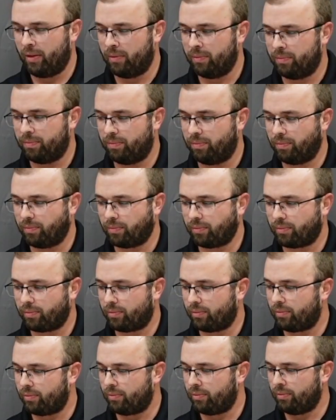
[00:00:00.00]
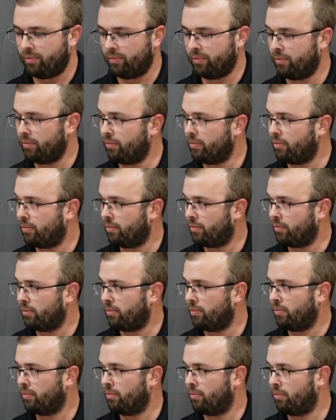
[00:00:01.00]

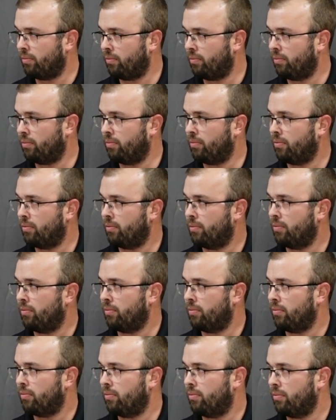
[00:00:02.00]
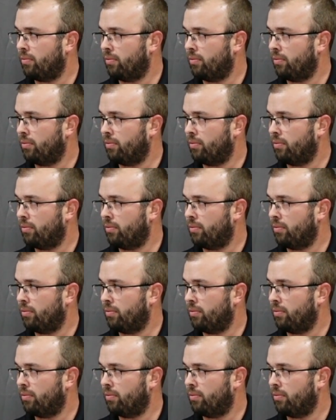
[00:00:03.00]
(not speaking)